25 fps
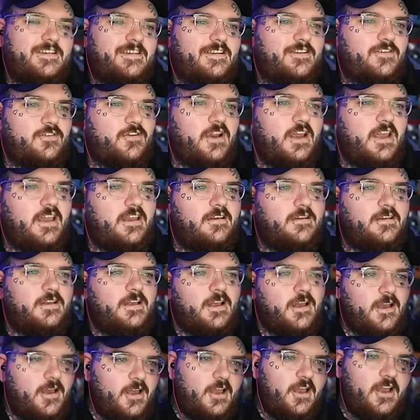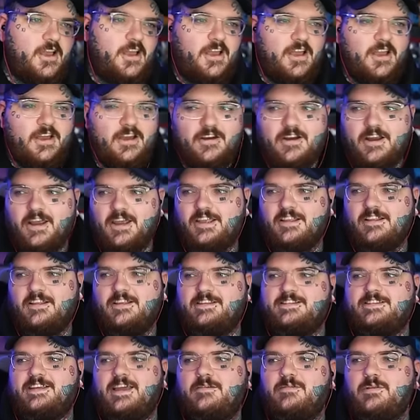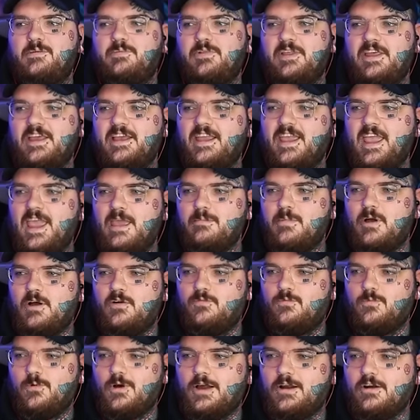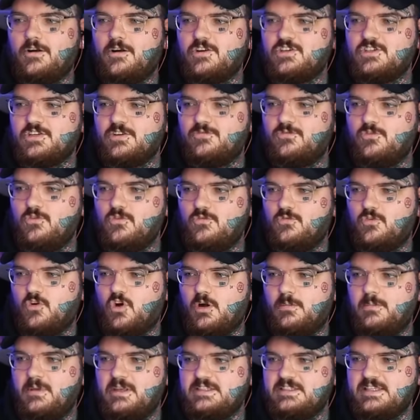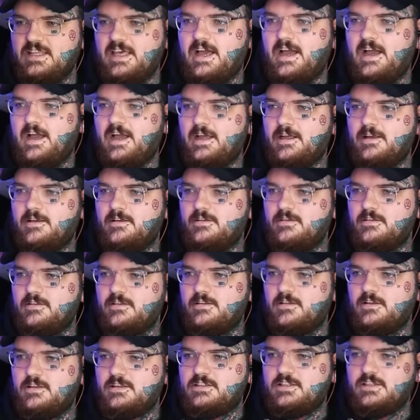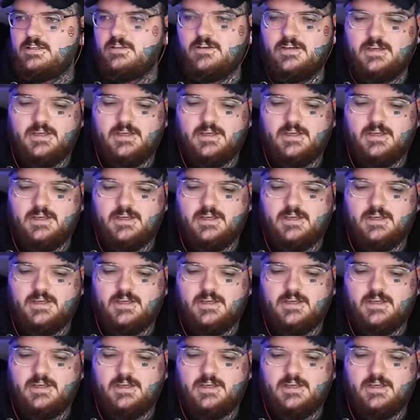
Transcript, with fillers: Great. All right, it's time to play a game of what Urshifu form is that? let's look